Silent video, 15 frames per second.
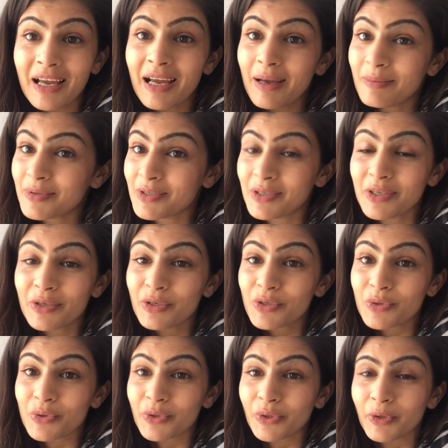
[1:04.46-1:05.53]
I absolutely
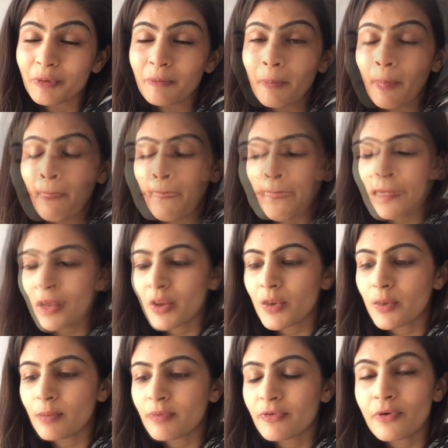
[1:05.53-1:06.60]
assure you.
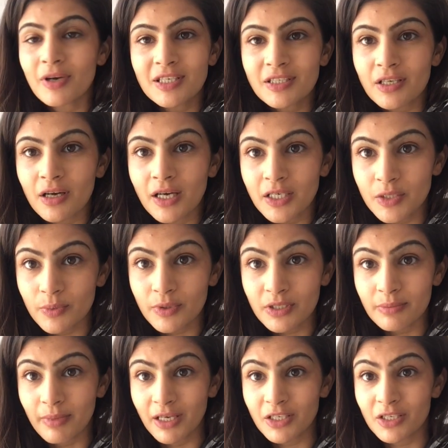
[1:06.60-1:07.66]
So before I start, I just want
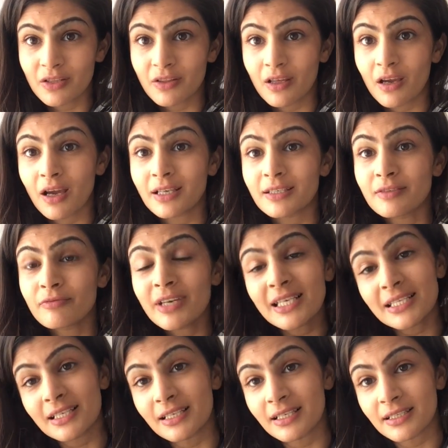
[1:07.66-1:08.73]
to mention that I
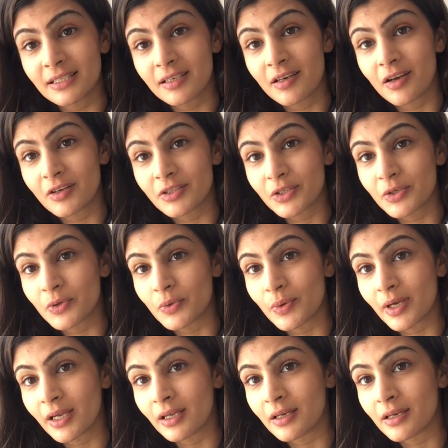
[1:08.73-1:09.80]
recently did an article
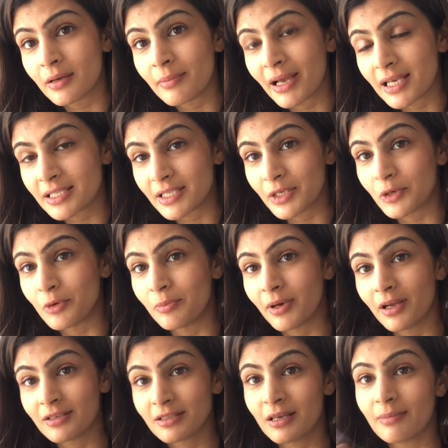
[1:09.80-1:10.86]
in a magazine called
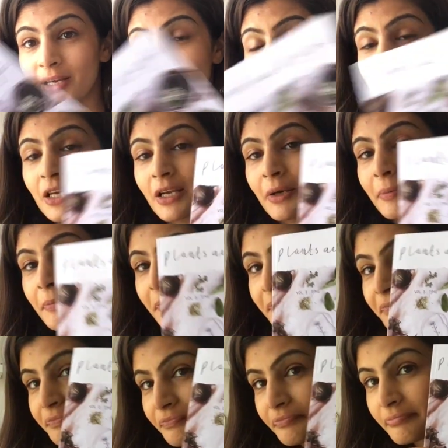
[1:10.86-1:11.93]
Plants Are Magic,
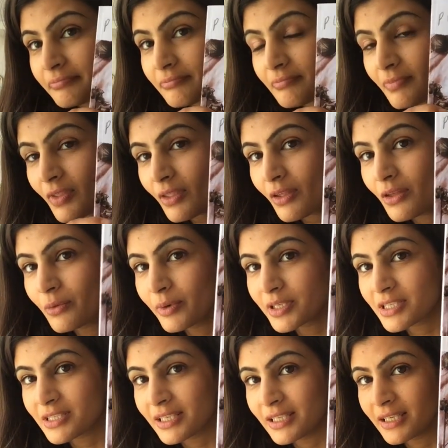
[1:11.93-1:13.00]

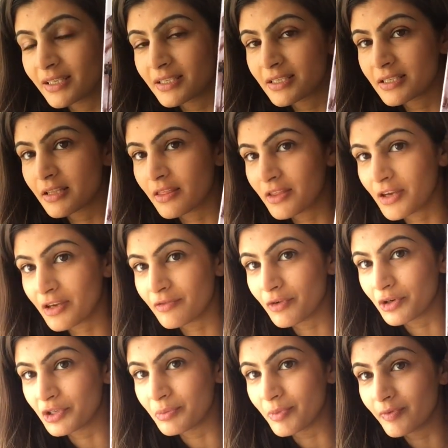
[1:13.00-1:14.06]
which is here. This is the third
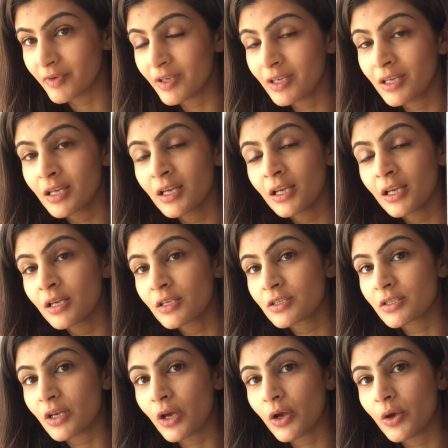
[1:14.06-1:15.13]
volume of it.
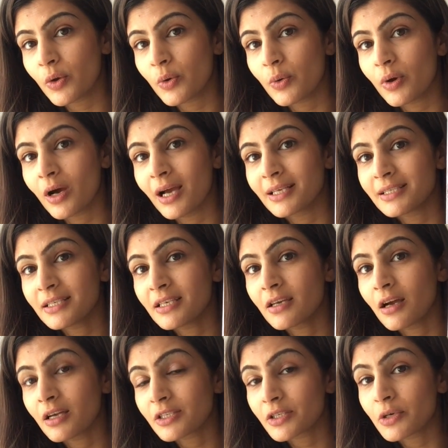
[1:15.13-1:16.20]
So I did an
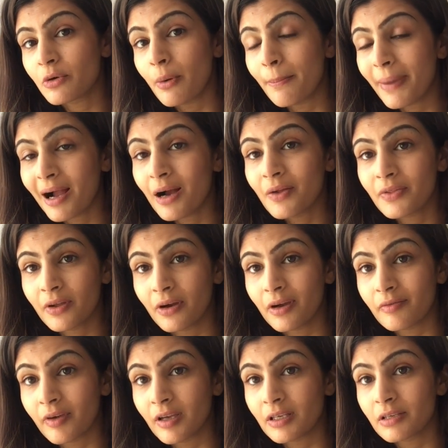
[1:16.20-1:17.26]
article about the
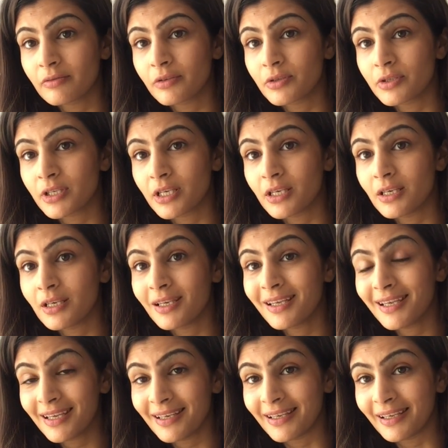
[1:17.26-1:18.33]
Ayurvedic routine
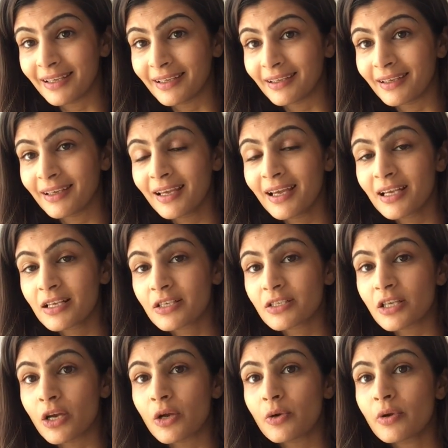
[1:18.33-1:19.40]
in here.
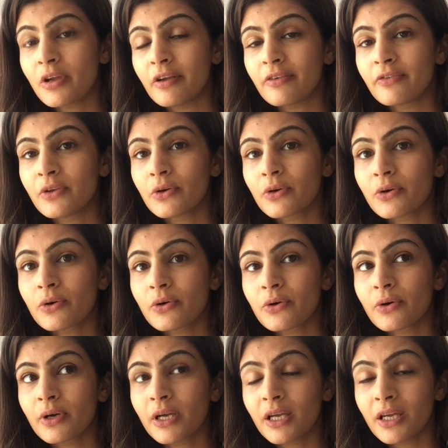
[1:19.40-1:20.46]
So if
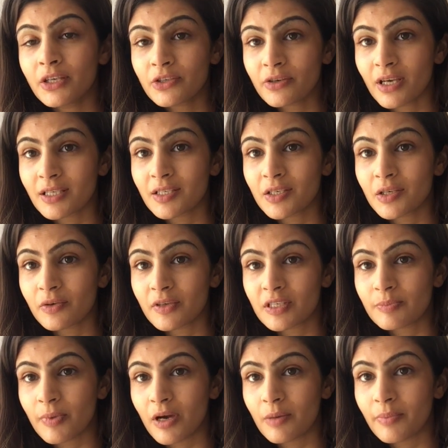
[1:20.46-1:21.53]
you're interested or
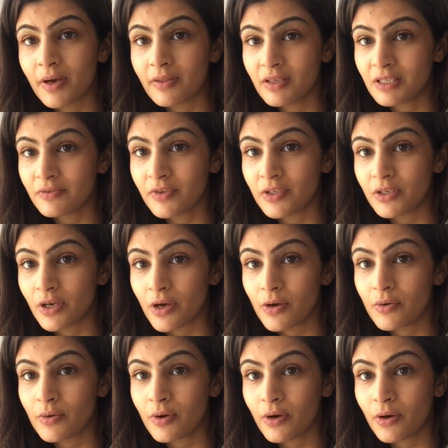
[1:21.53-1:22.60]
inspired by this
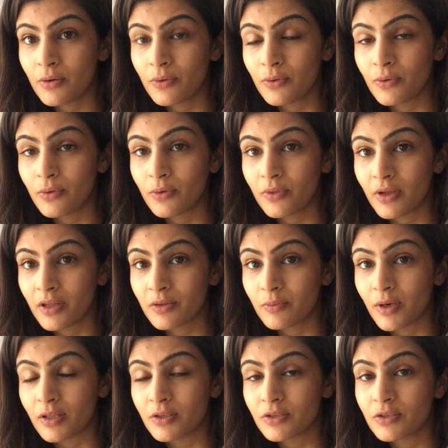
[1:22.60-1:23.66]
video or the other
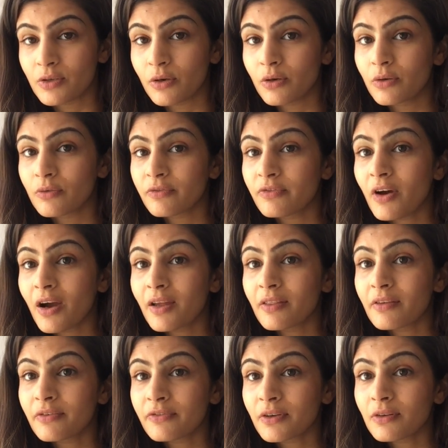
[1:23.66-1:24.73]
ones, you can find
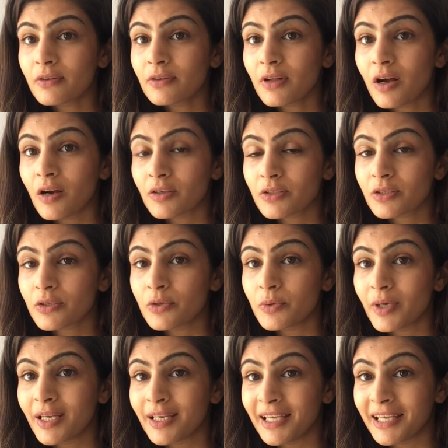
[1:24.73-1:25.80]
the full article
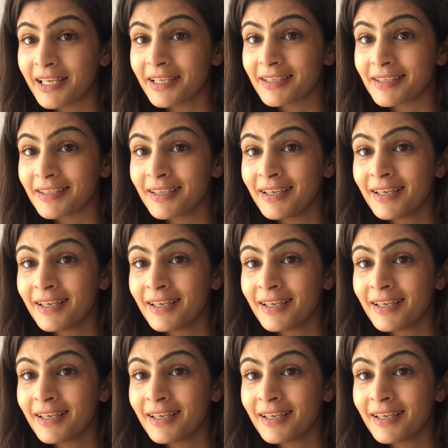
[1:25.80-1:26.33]
in here.